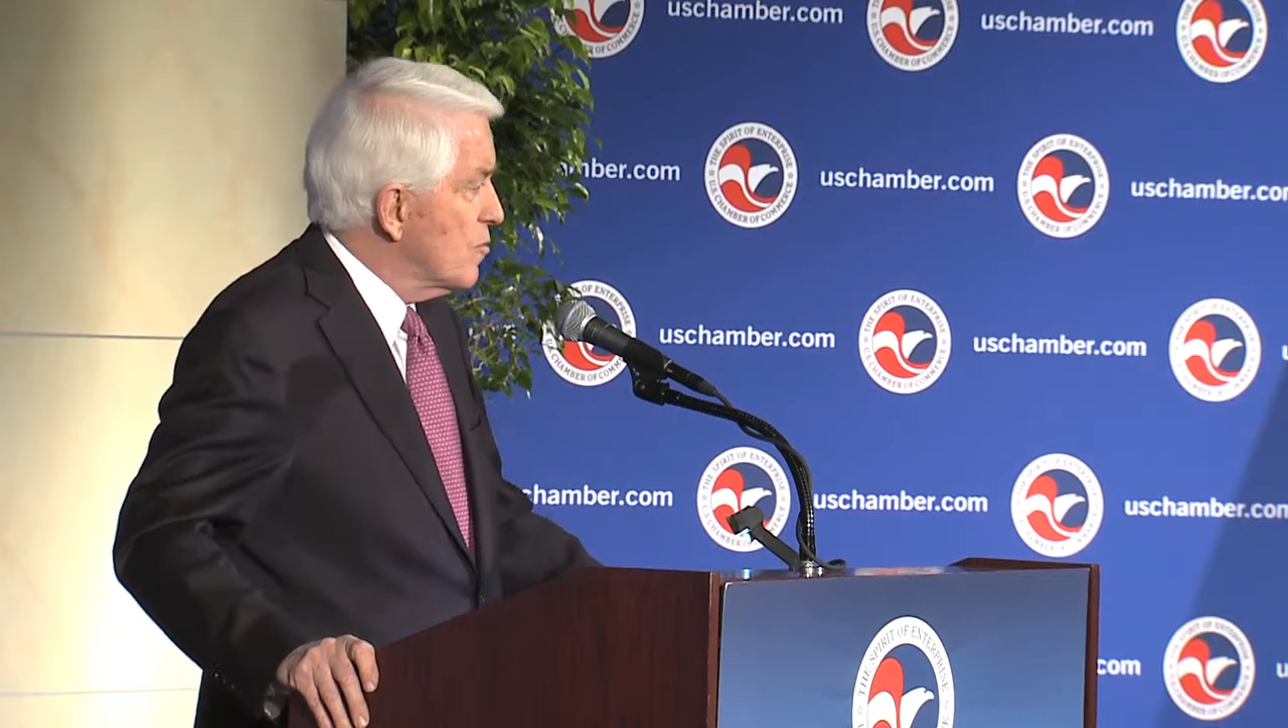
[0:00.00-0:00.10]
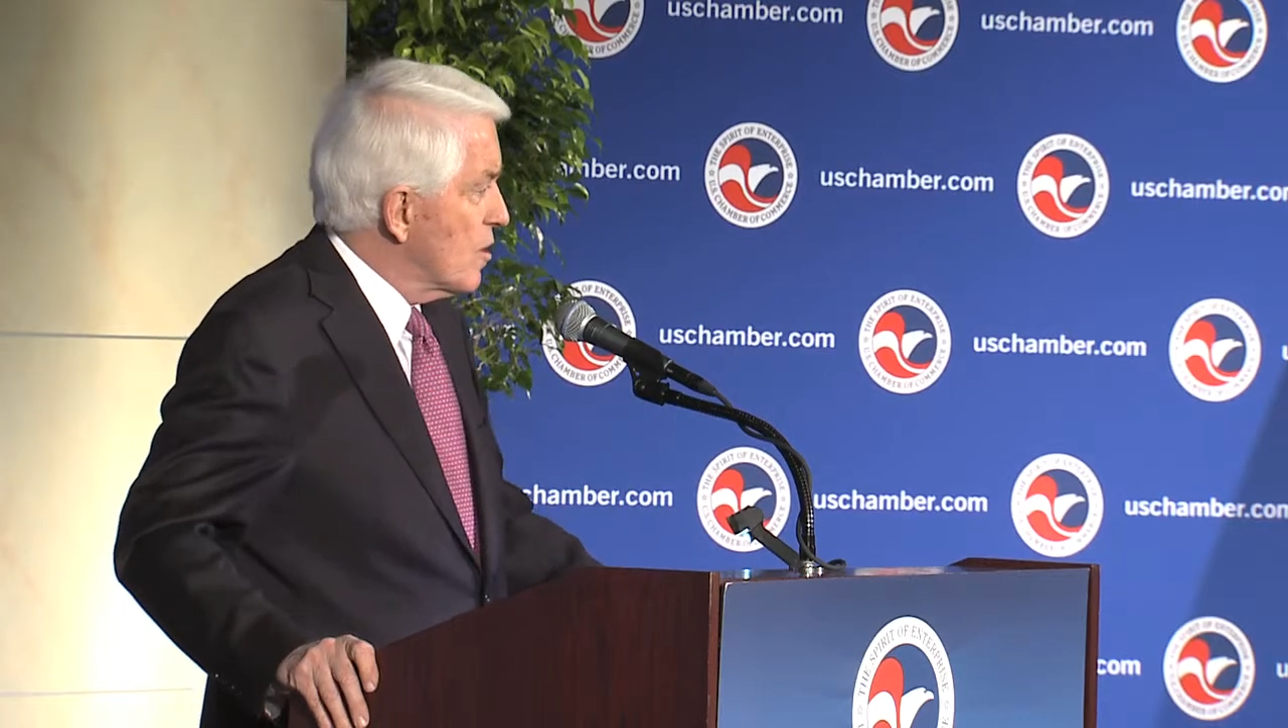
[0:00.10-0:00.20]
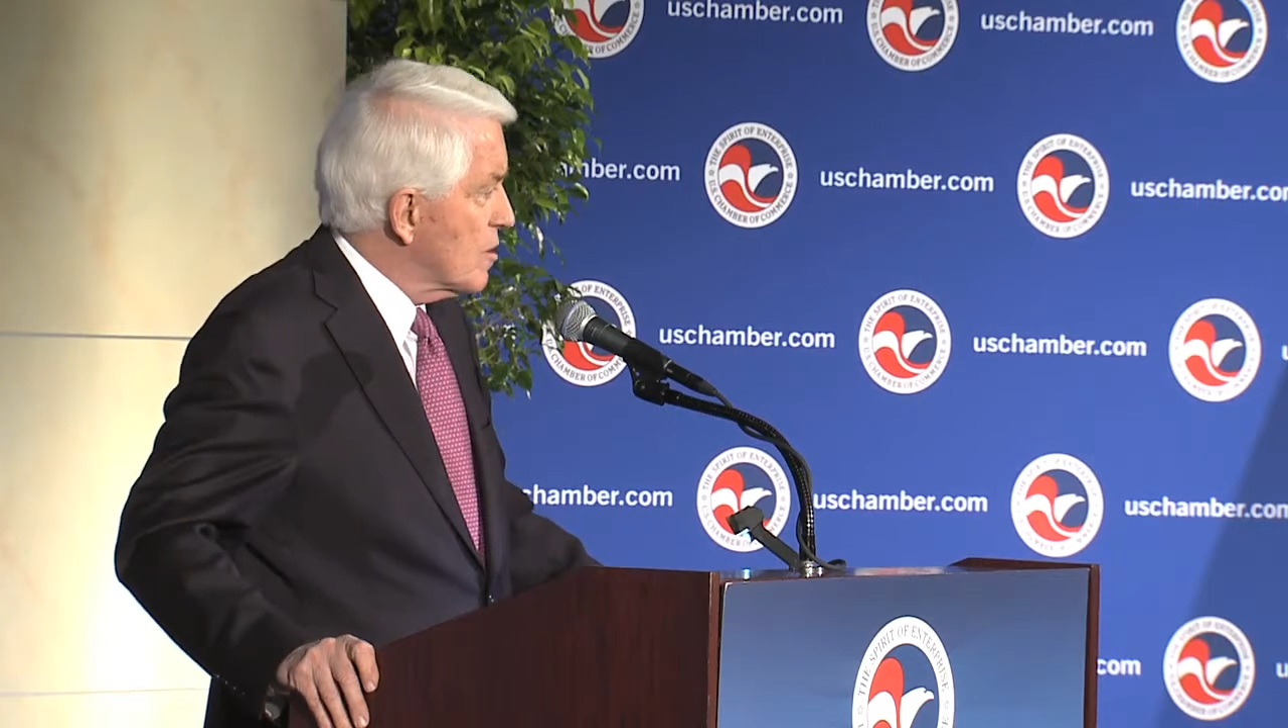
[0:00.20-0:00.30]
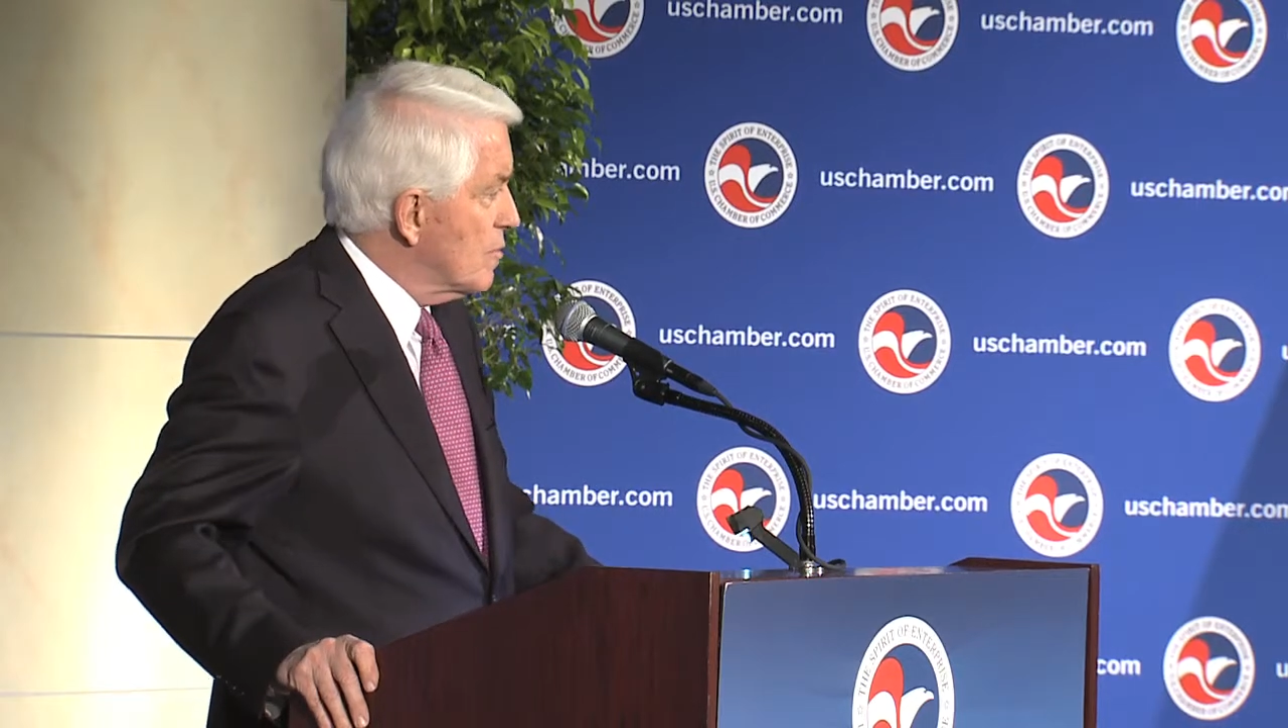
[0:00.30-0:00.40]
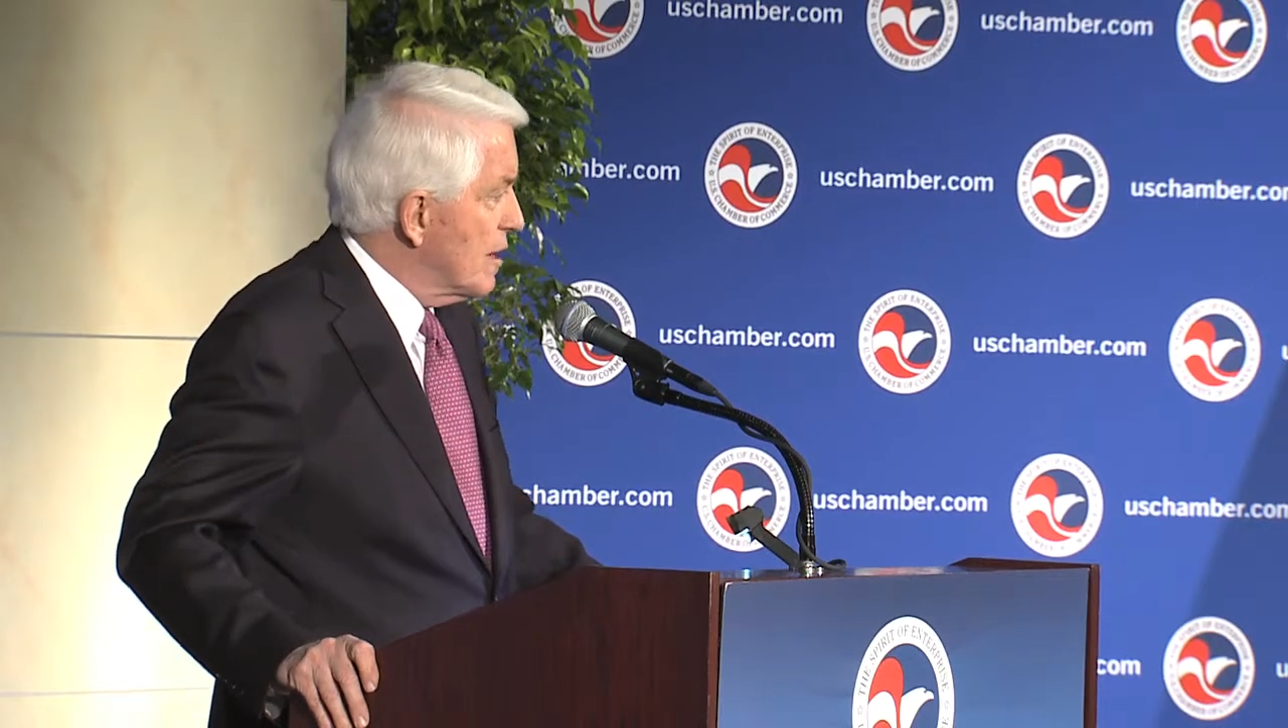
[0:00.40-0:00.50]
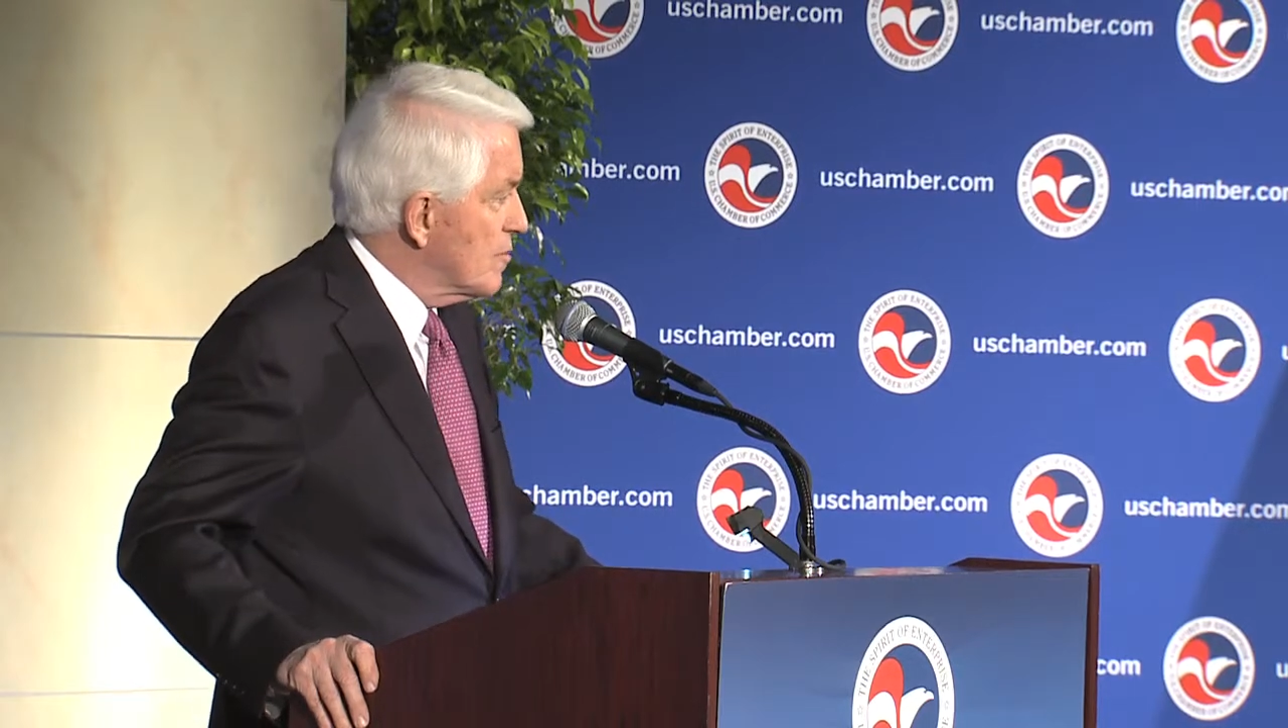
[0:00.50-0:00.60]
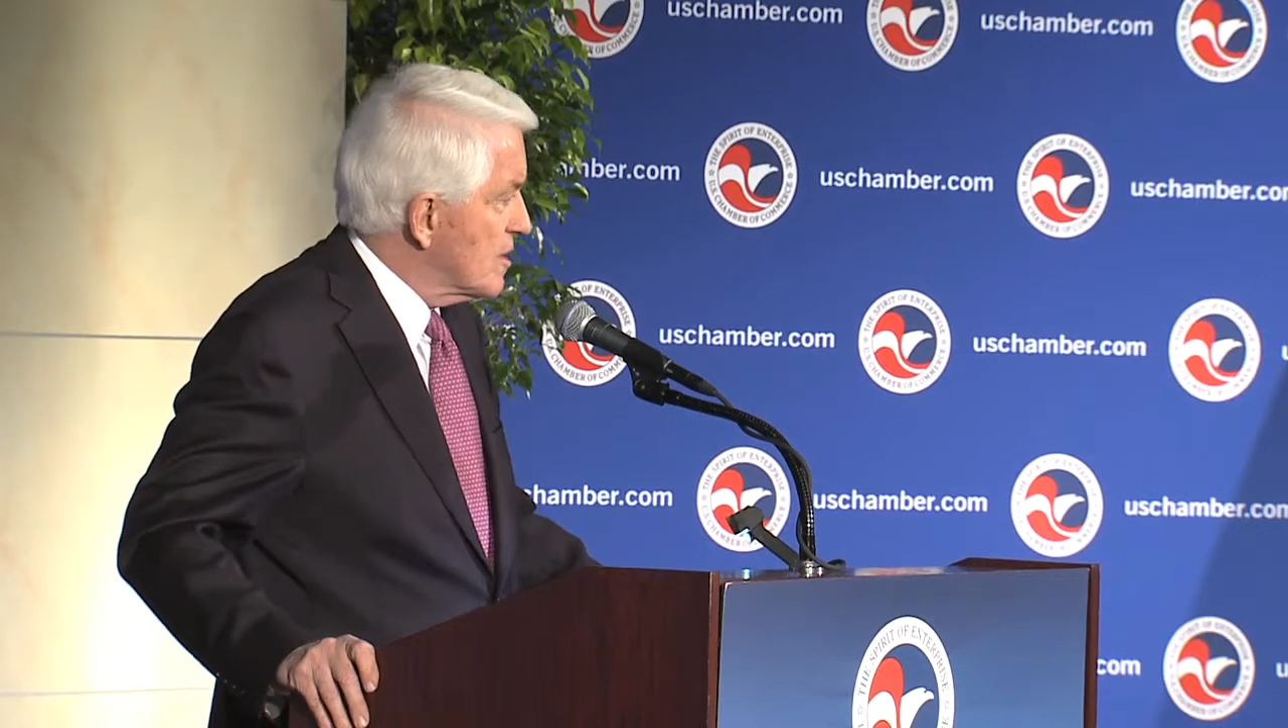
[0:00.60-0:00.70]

walk away